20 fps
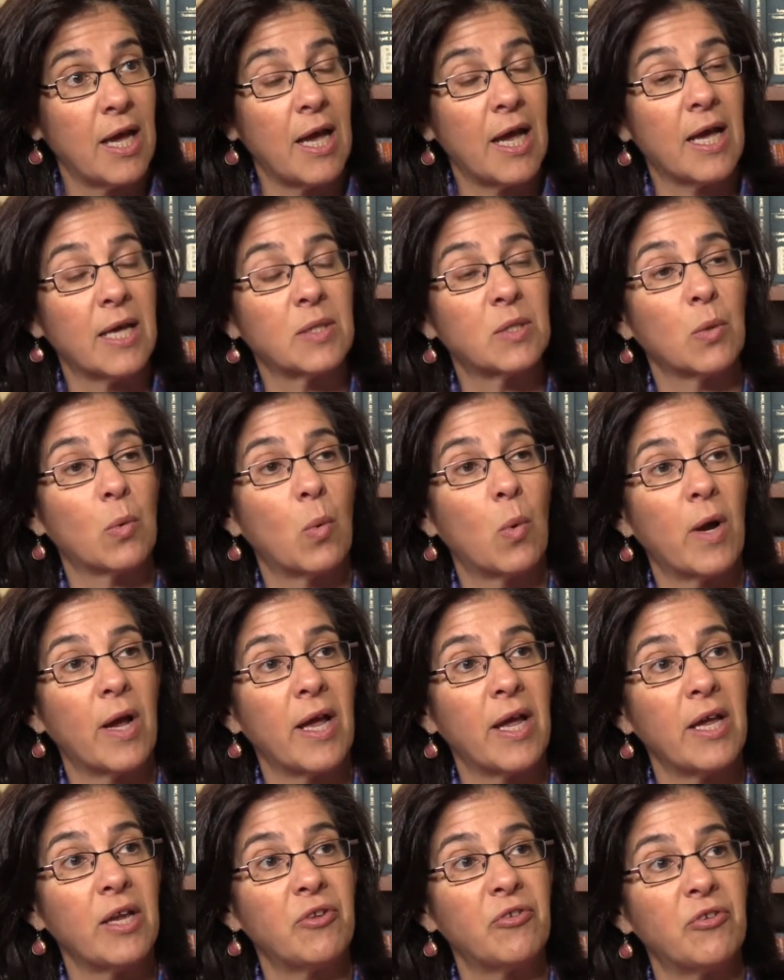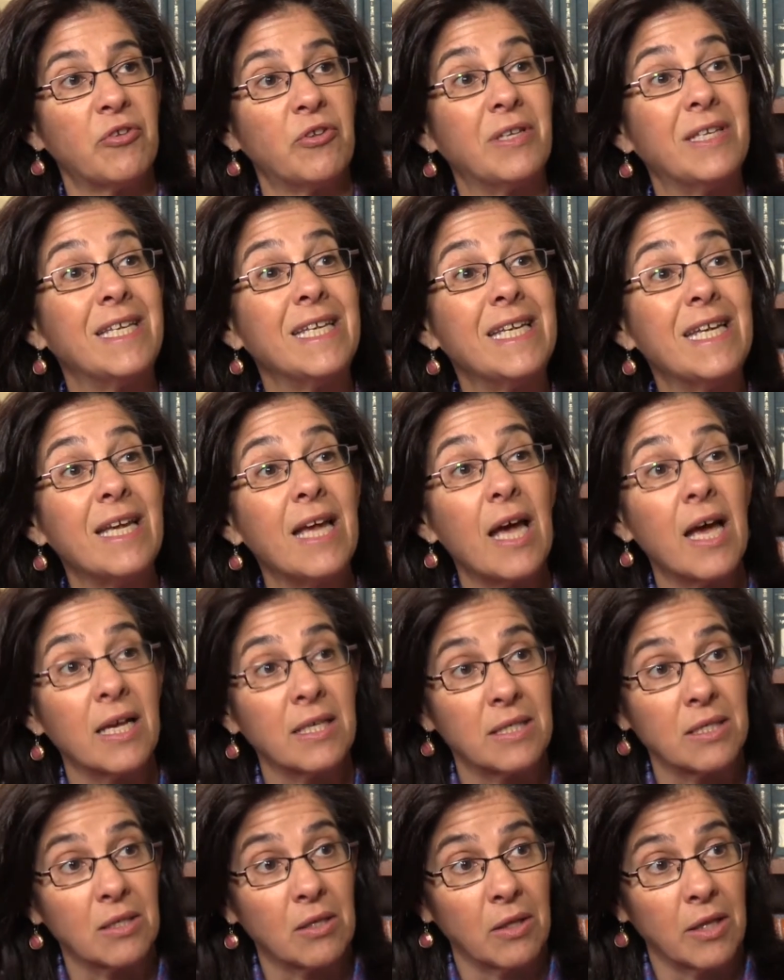as a way to de
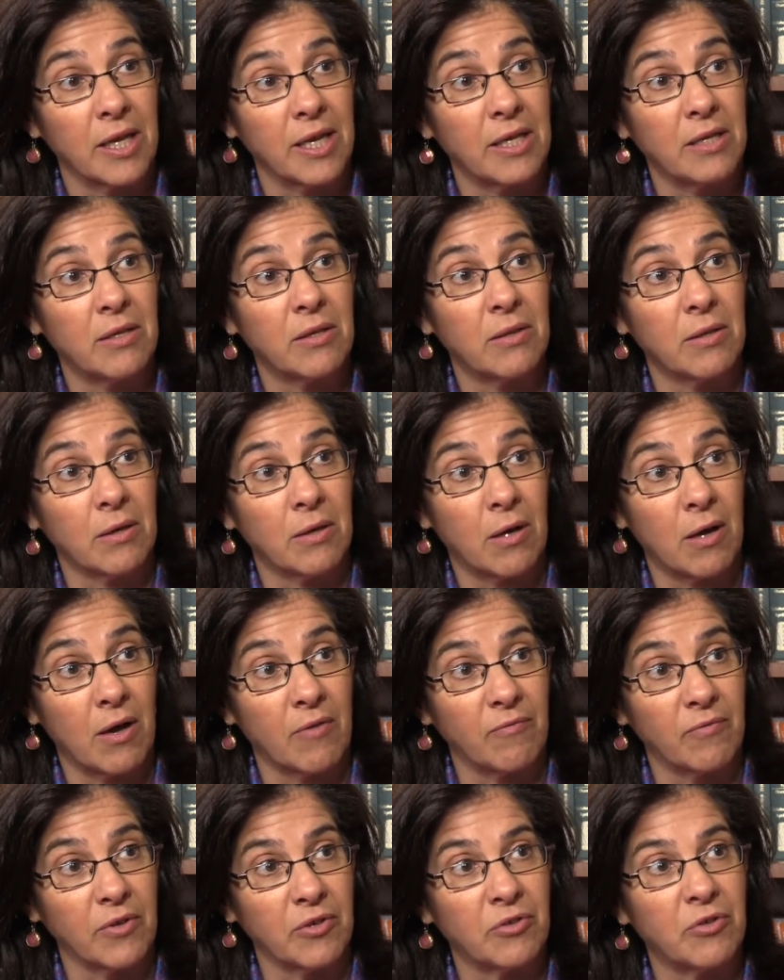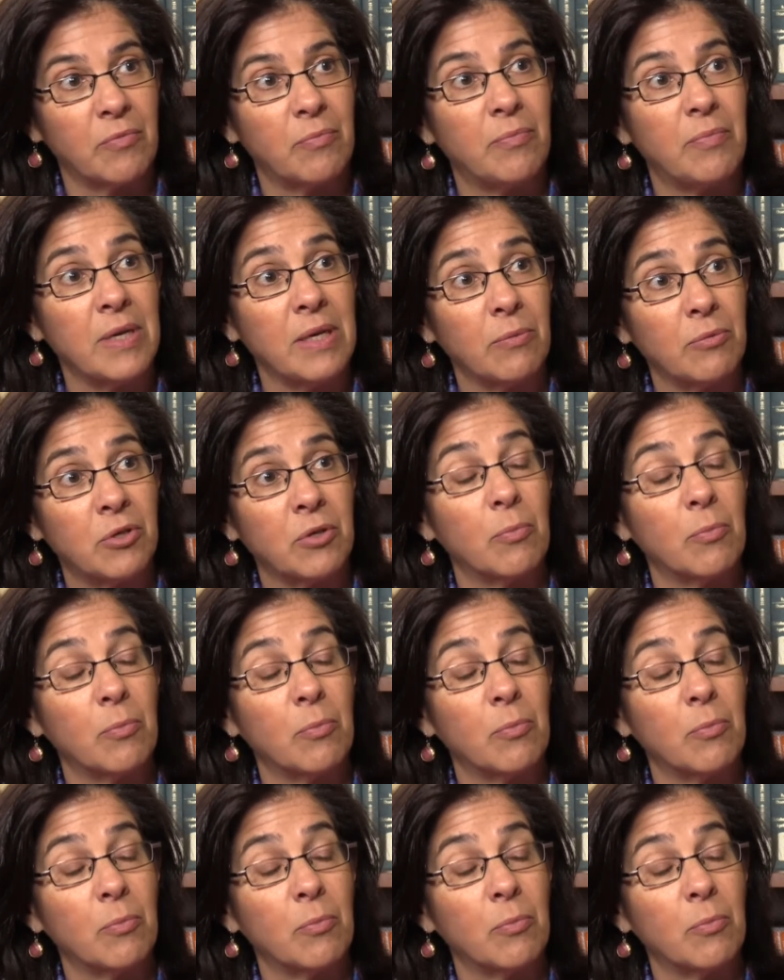escalate the conflict, to, be,